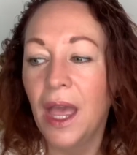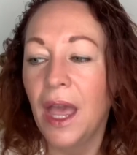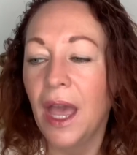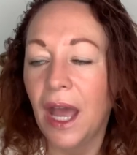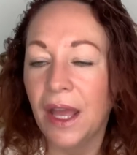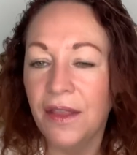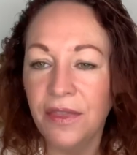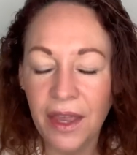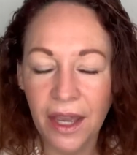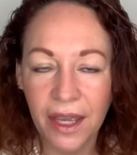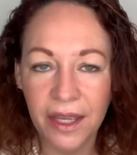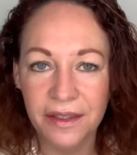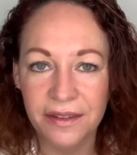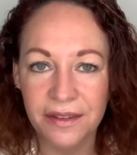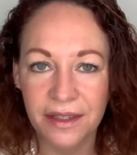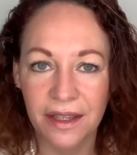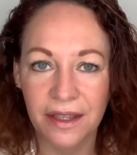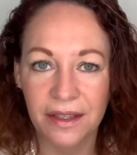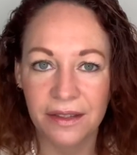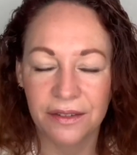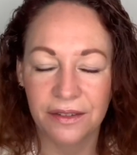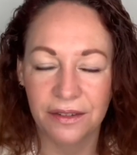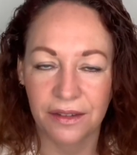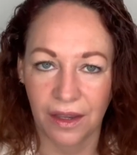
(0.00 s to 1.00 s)
And that is
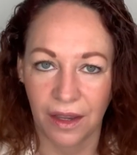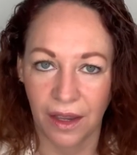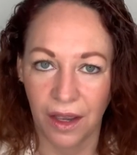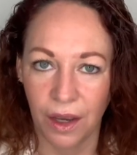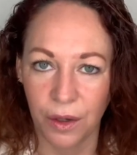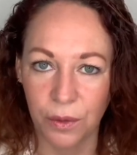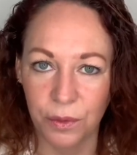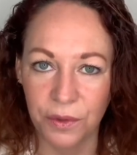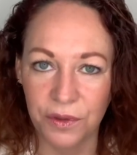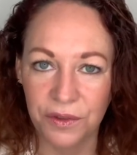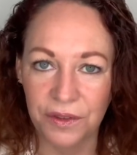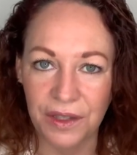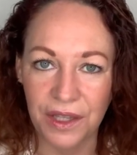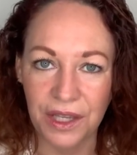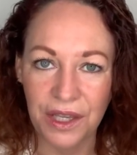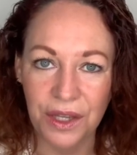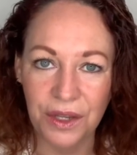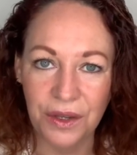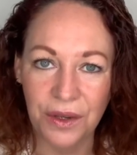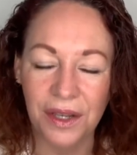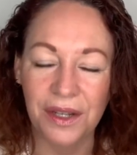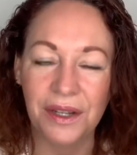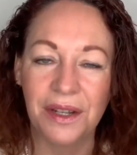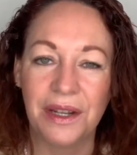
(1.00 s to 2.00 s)
it. I will see
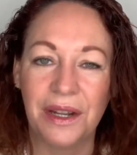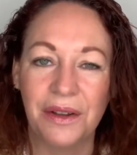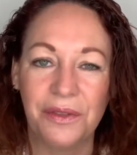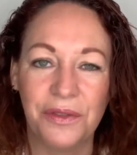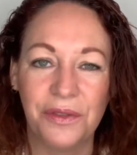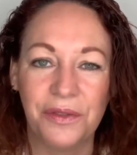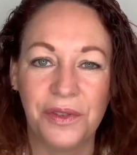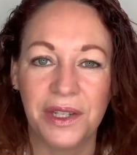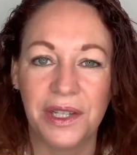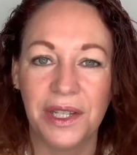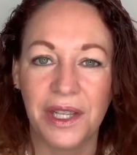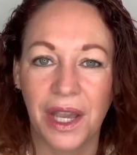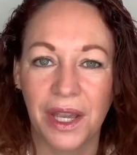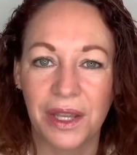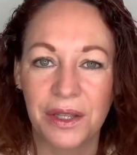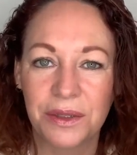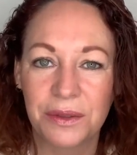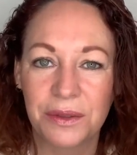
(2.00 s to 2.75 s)
you in another video.